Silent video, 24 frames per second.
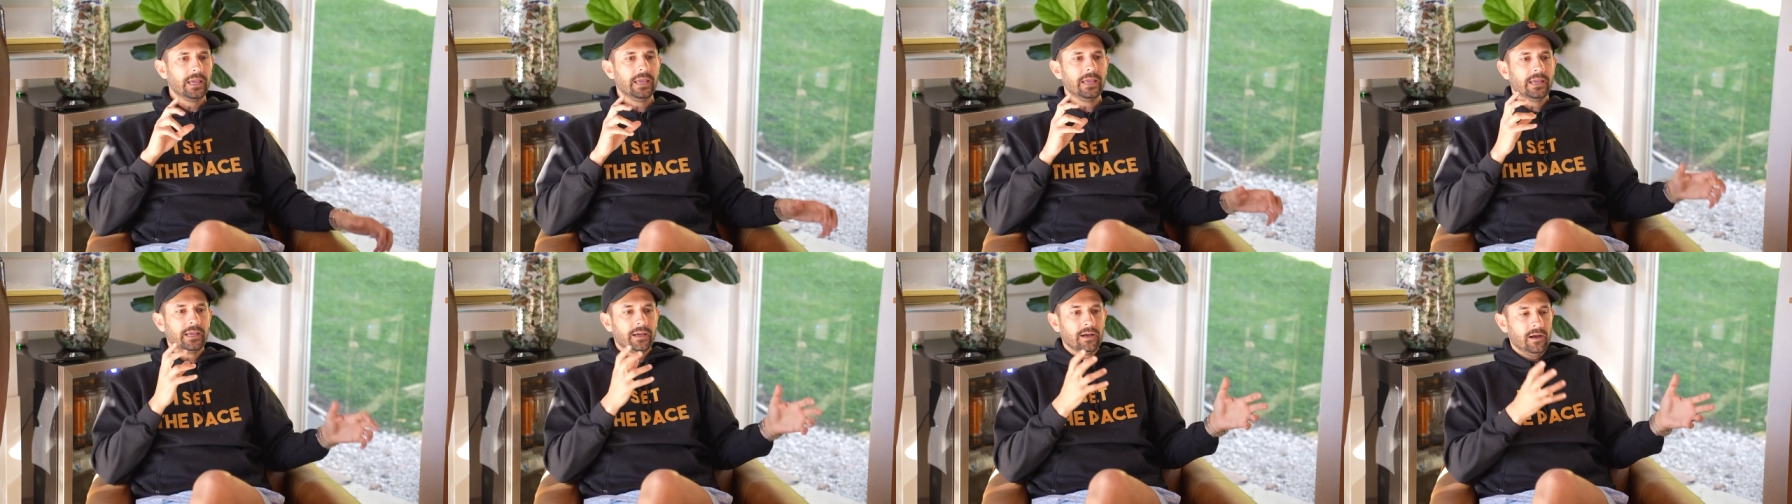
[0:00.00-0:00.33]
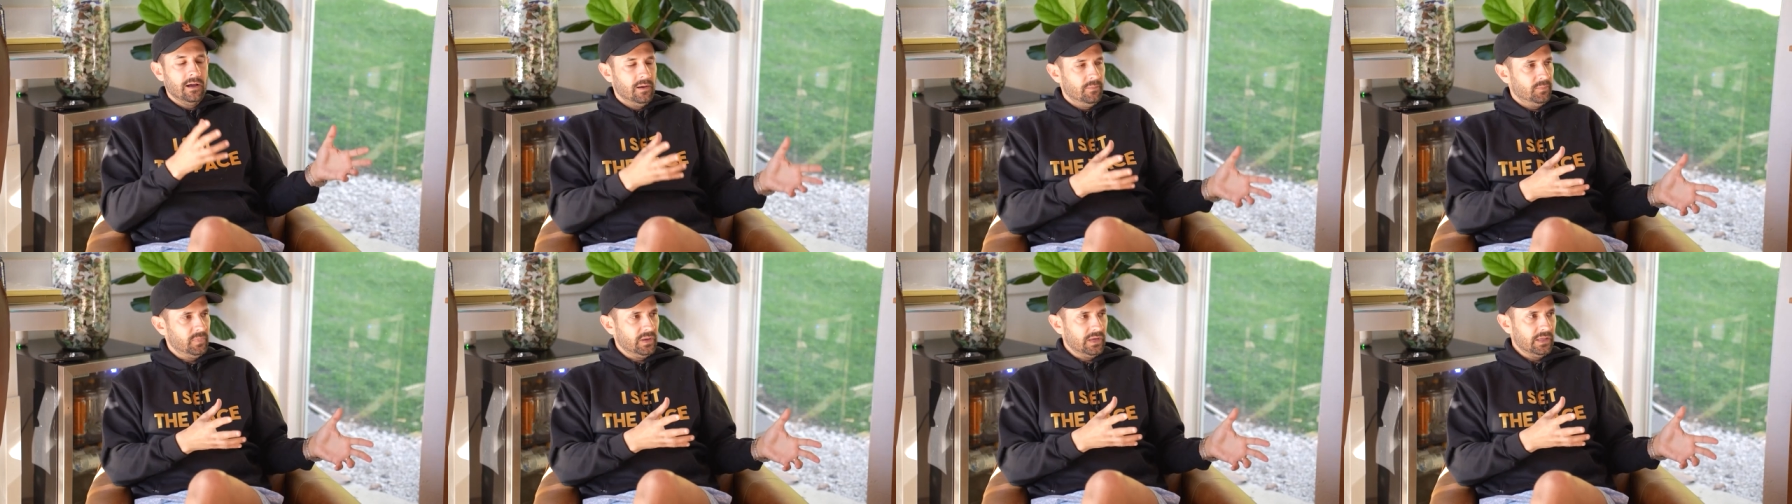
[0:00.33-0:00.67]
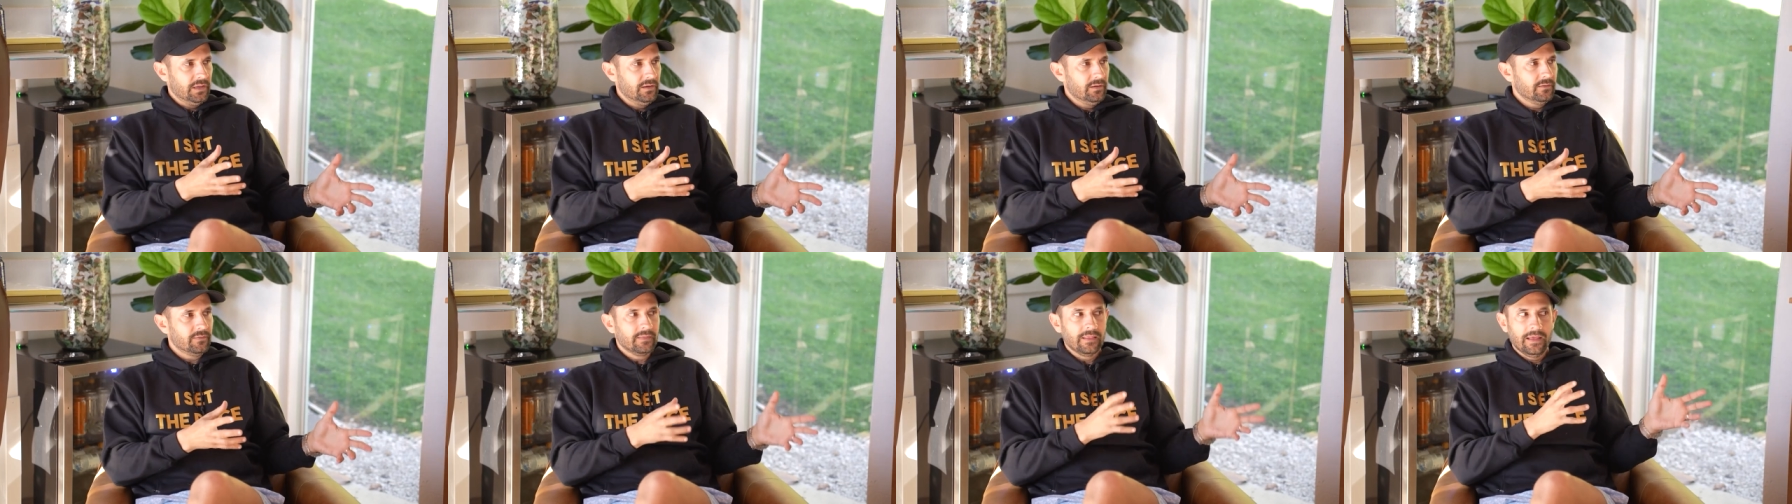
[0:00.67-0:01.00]
a
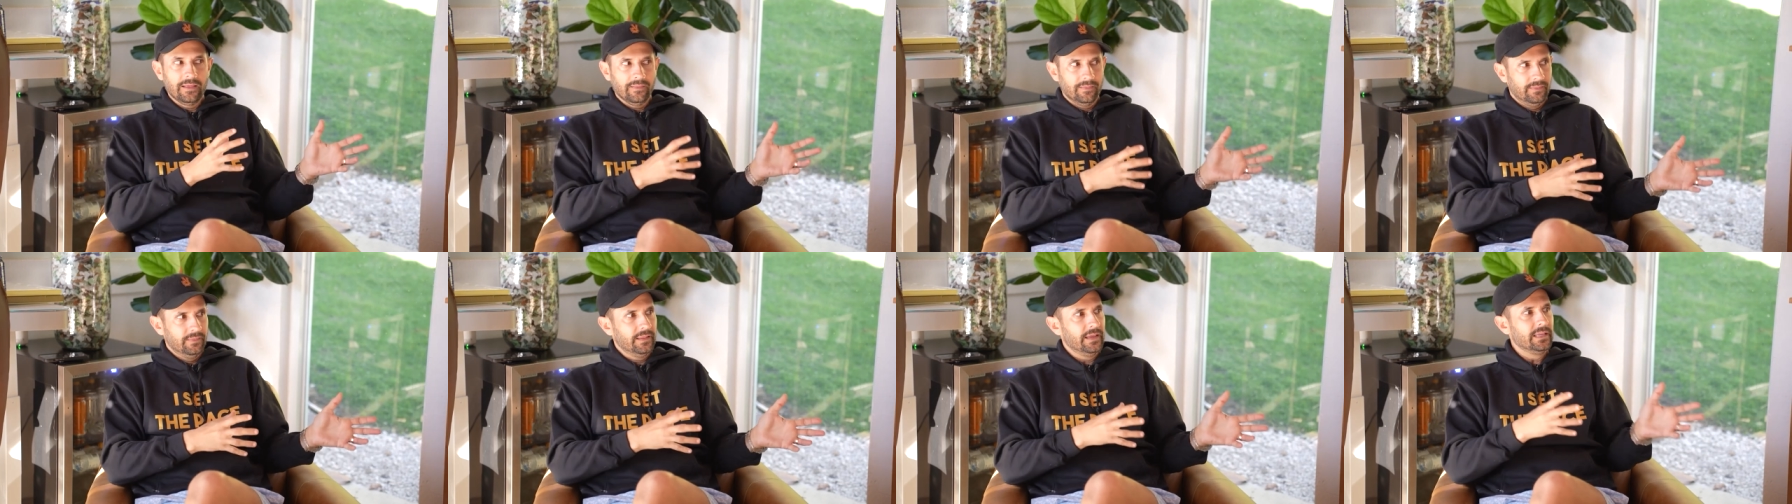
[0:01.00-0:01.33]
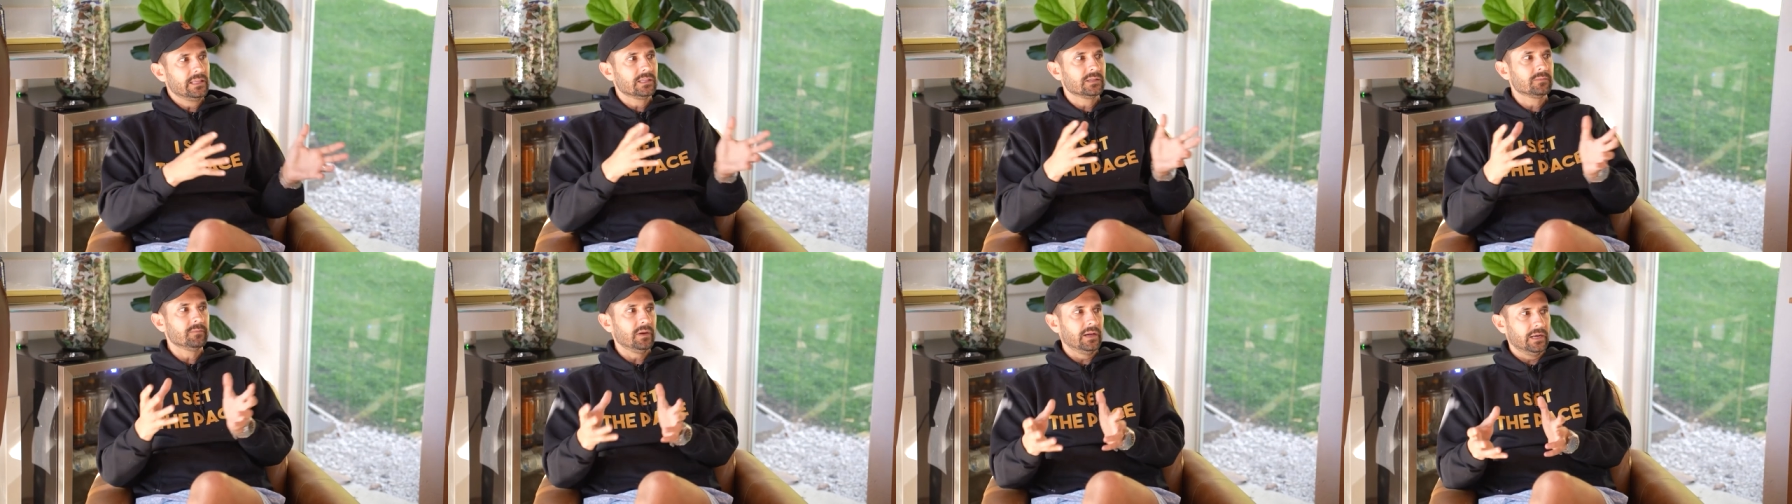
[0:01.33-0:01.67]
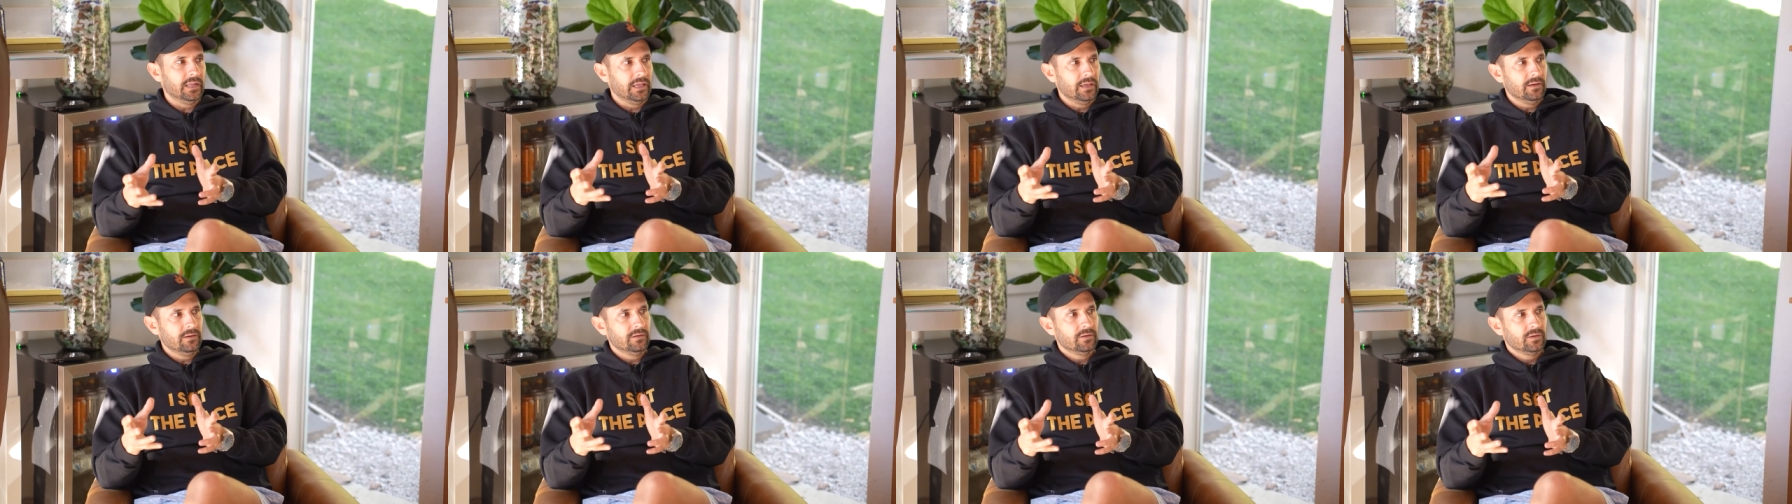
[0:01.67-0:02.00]
company that lends
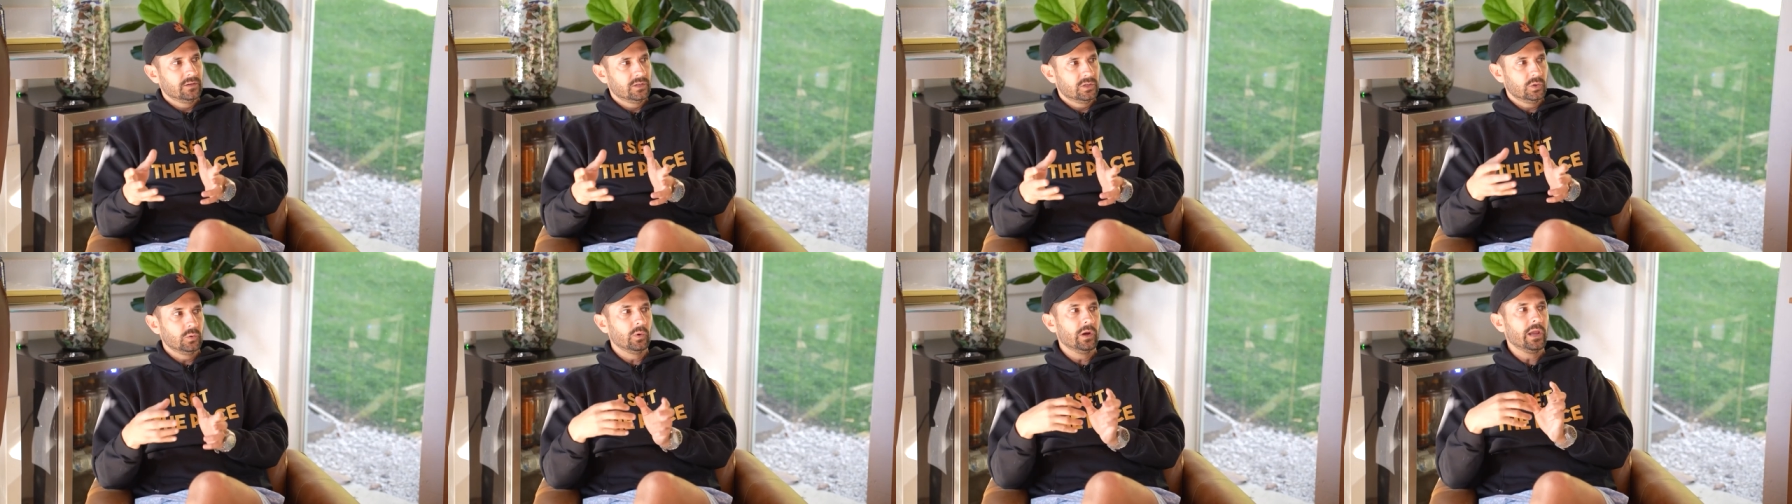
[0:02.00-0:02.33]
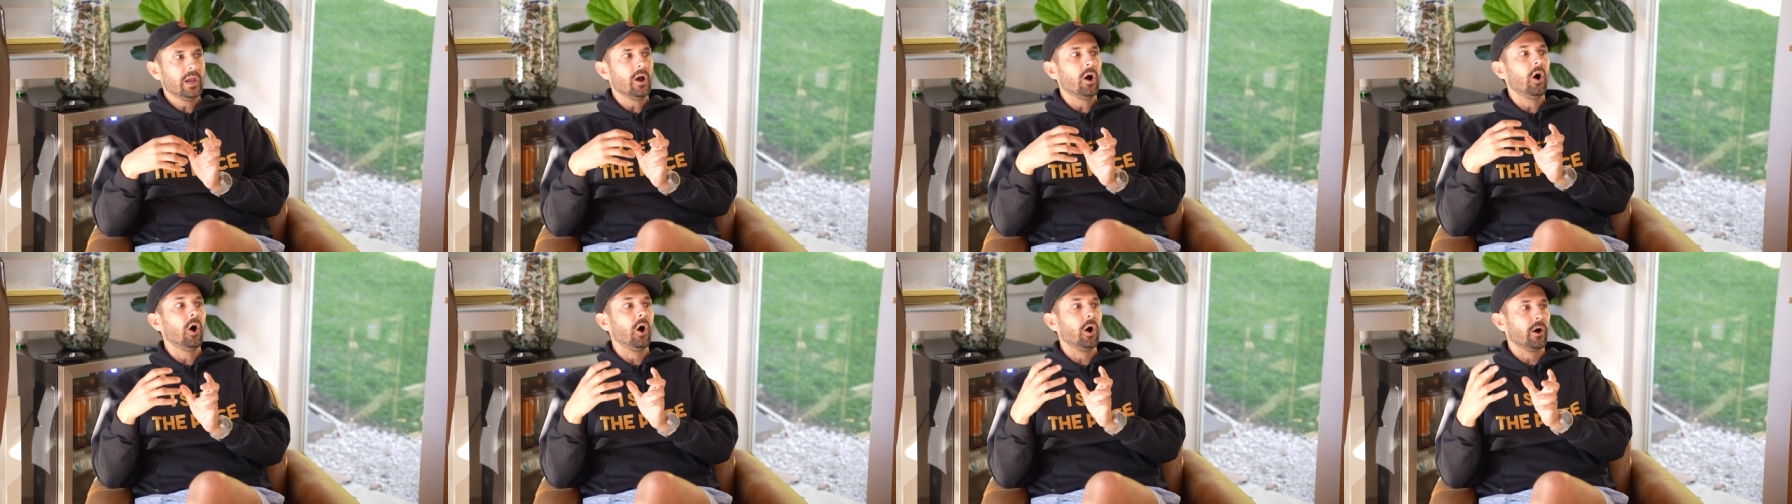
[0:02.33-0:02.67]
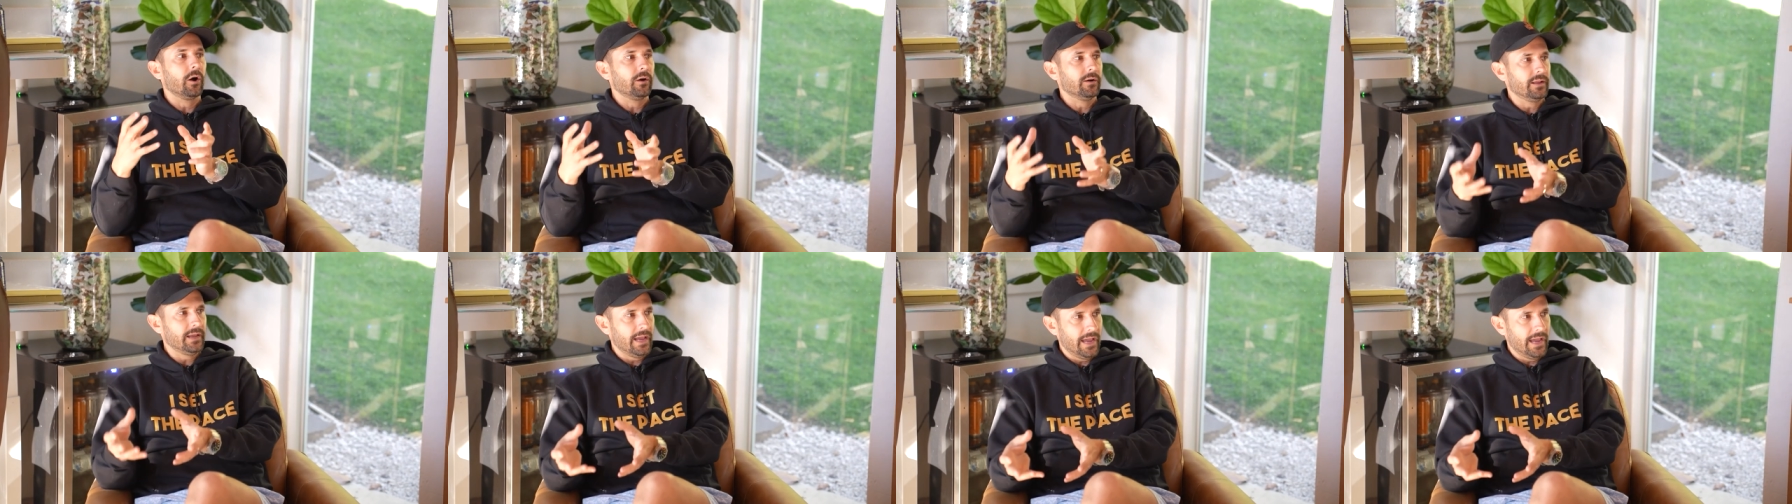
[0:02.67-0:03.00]
money to a hard